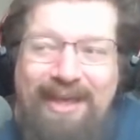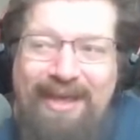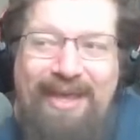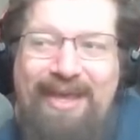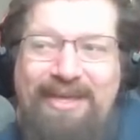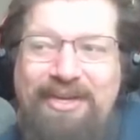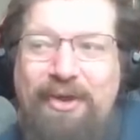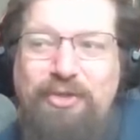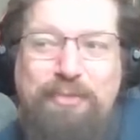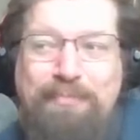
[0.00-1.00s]
it eh, eh, you
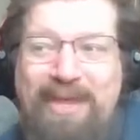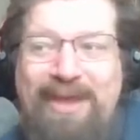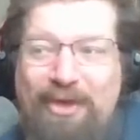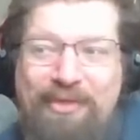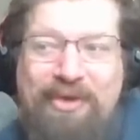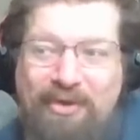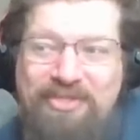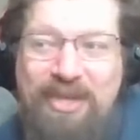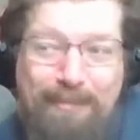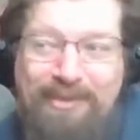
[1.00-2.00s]
know, just play all the cards
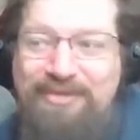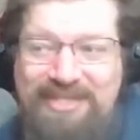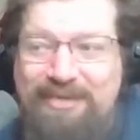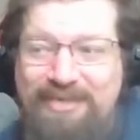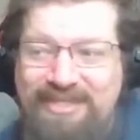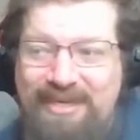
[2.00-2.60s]
that abuse secrets.